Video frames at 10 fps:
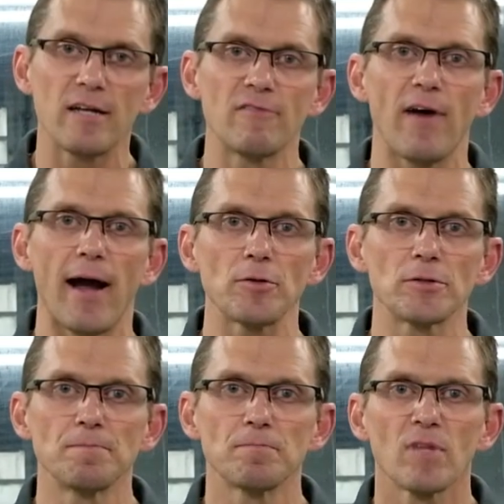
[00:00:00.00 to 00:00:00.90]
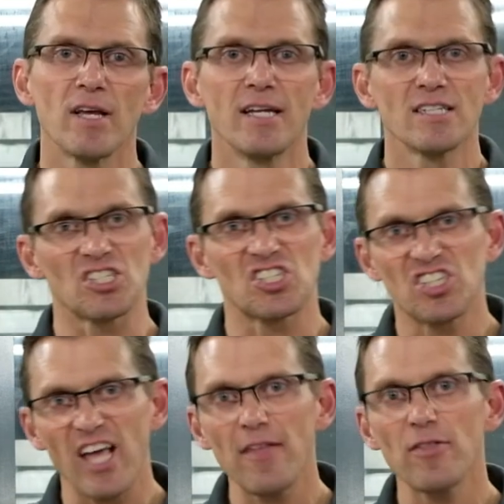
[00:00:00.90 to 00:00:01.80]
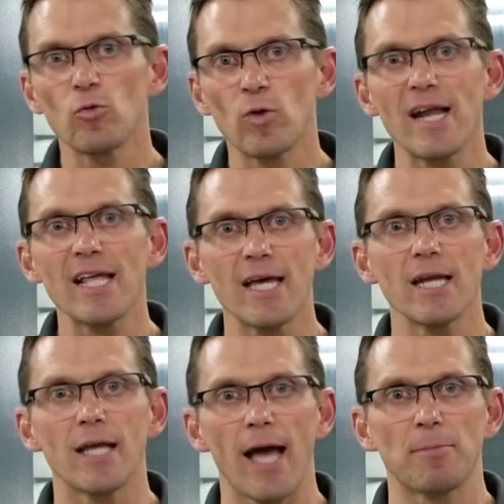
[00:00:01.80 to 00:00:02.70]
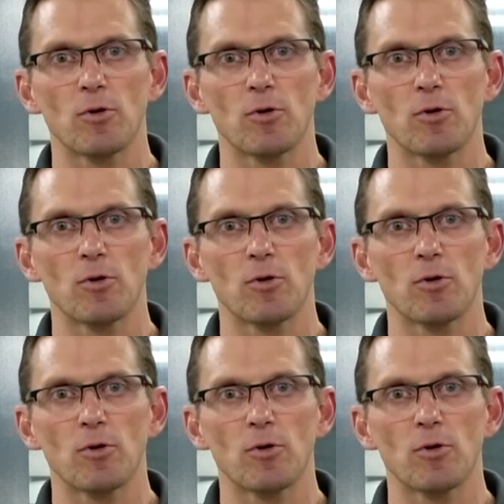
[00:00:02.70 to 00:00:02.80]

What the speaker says: end filer to set the ring end gap